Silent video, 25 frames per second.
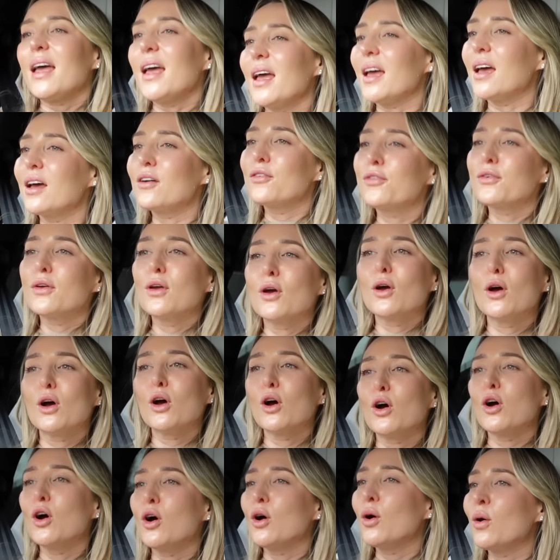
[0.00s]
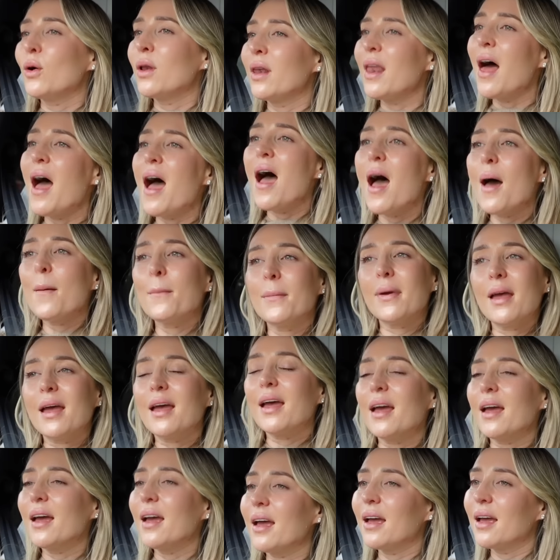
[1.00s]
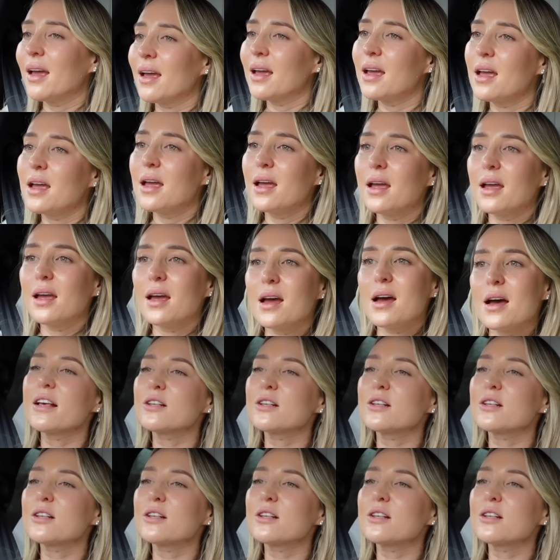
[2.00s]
If you'll let me.